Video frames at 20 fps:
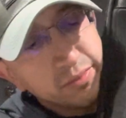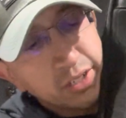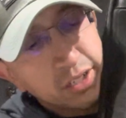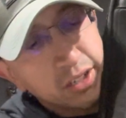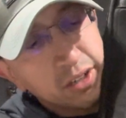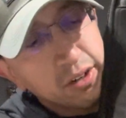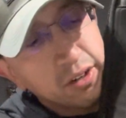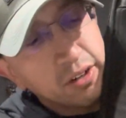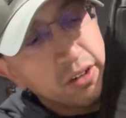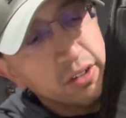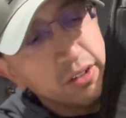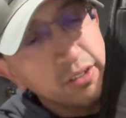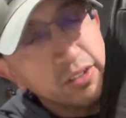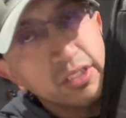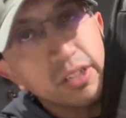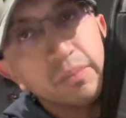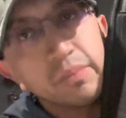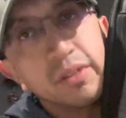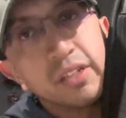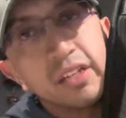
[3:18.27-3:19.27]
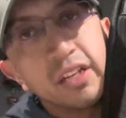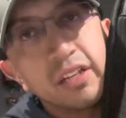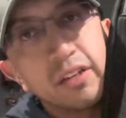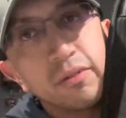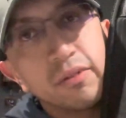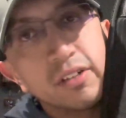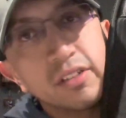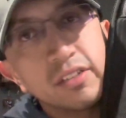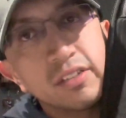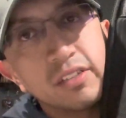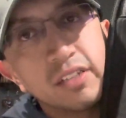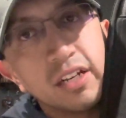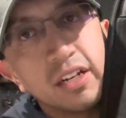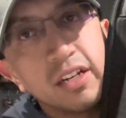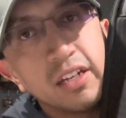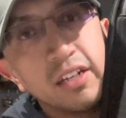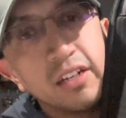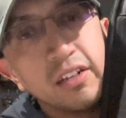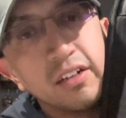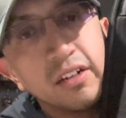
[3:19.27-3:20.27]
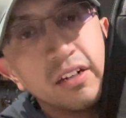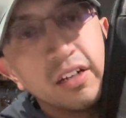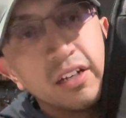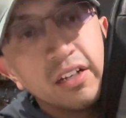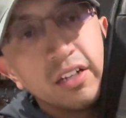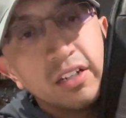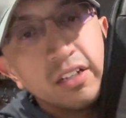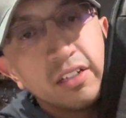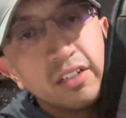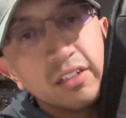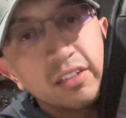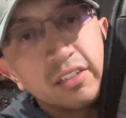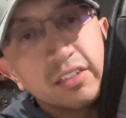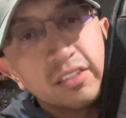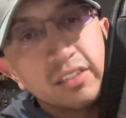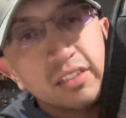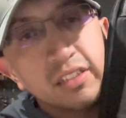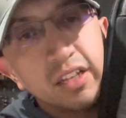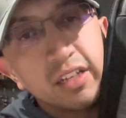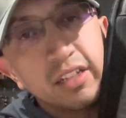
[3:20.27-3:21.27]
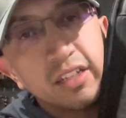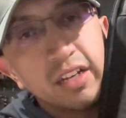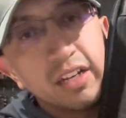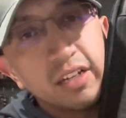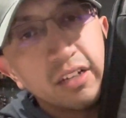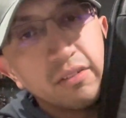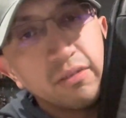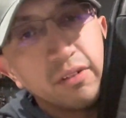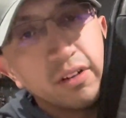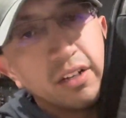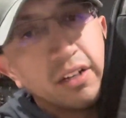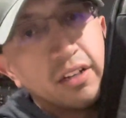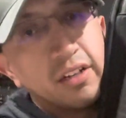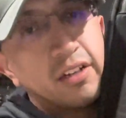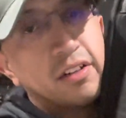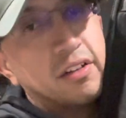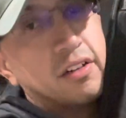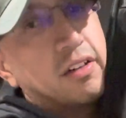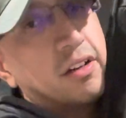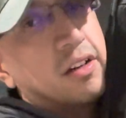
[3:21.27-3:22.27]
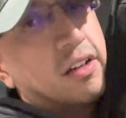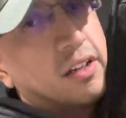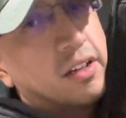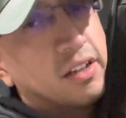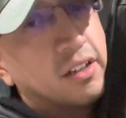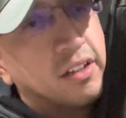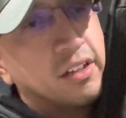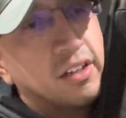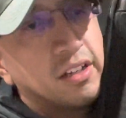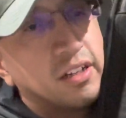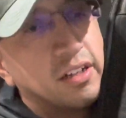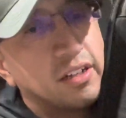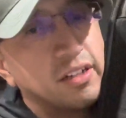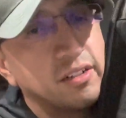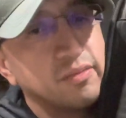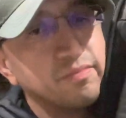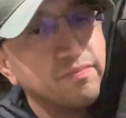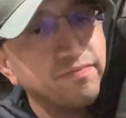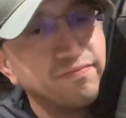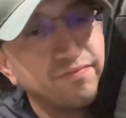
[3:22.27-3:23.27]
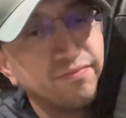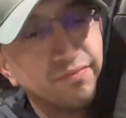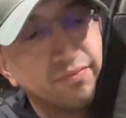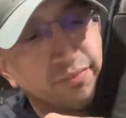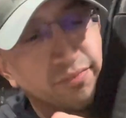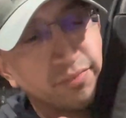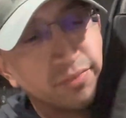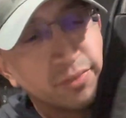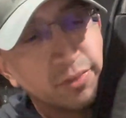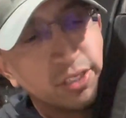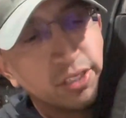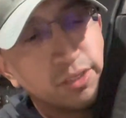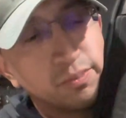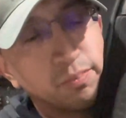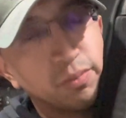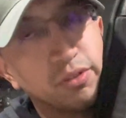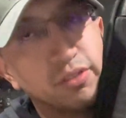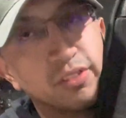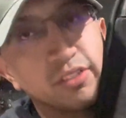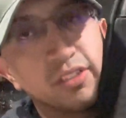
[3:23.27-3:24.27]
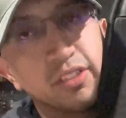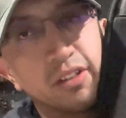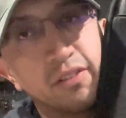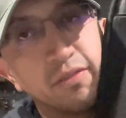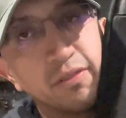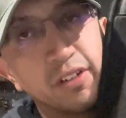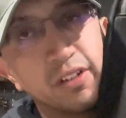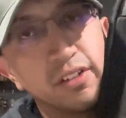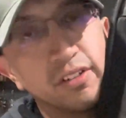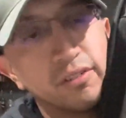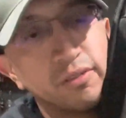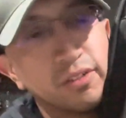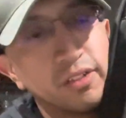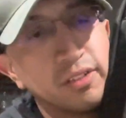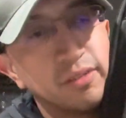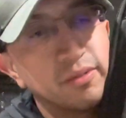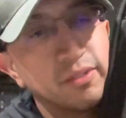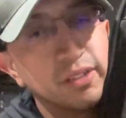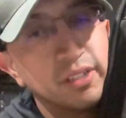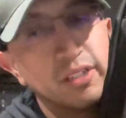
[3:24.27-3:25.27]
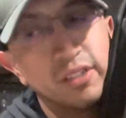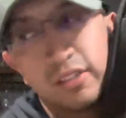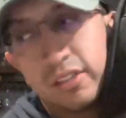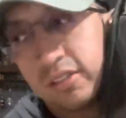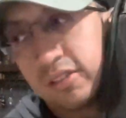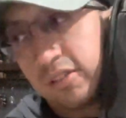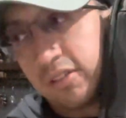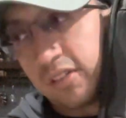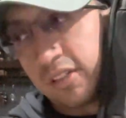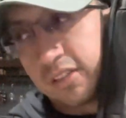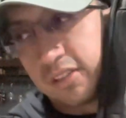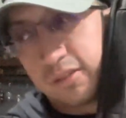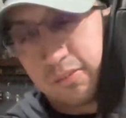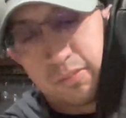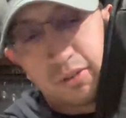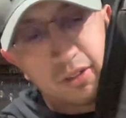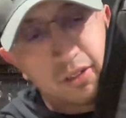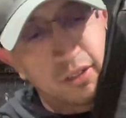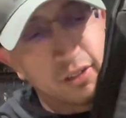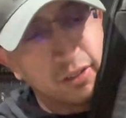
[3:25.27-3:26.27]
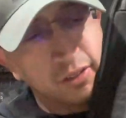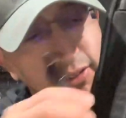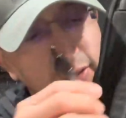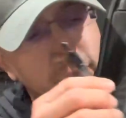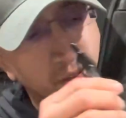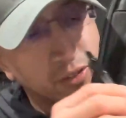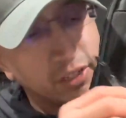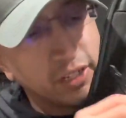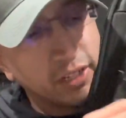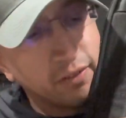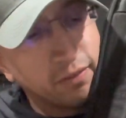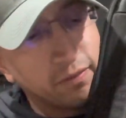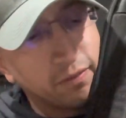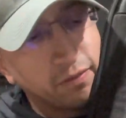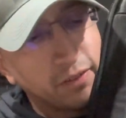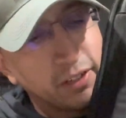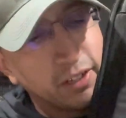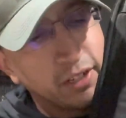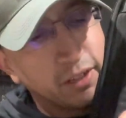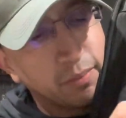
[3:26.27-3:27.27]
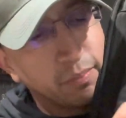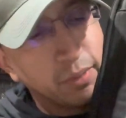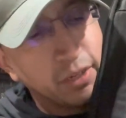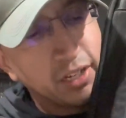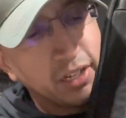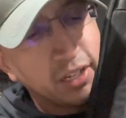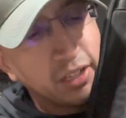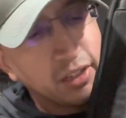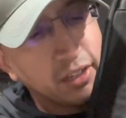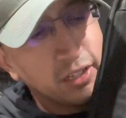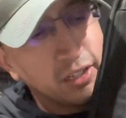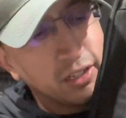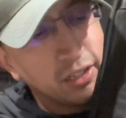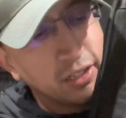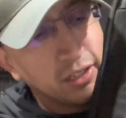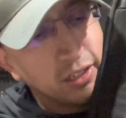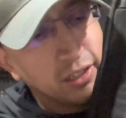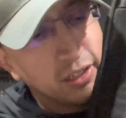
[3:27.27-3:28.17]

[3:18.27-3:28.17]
a card or something that you want to slide here, you can just slide that right in here. Um, and just put stuff here, right? So that's pretty good. You can't fit a pen, I think.